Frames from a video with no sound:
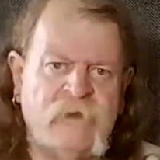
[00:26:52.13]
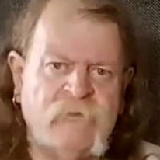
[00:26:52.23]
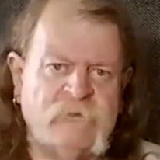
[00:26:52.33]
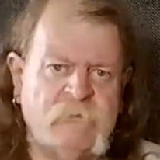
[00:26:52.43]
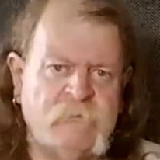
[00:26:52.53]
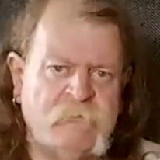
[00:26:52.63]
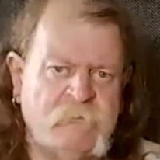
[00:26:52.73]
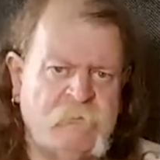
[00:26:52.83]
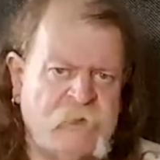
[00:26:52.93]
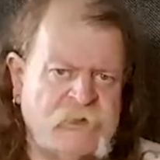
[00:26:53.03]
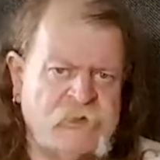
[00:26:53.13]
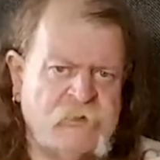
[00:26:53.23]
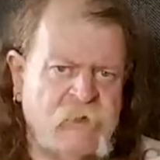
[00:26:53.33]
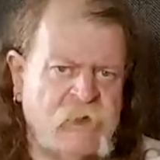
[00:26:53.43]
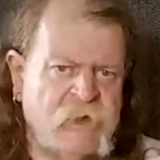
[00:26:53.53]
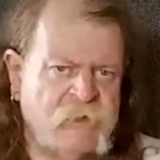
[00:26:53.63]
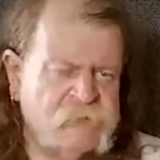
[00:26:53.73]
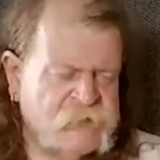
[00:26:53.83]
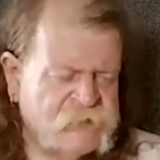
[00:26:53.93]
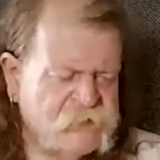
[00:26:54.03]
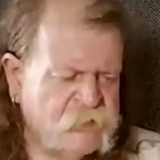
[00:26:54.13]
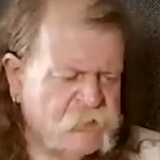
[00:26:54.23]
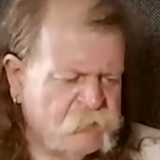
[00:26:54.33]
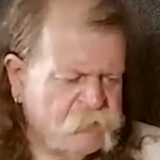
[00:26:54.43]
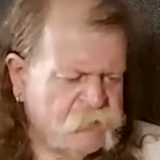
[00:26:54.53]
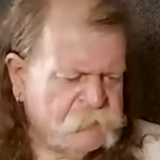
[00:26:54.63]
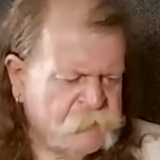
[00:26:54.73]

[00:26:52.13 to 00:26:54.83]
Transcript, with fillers: He was patient man. He was getting on a bit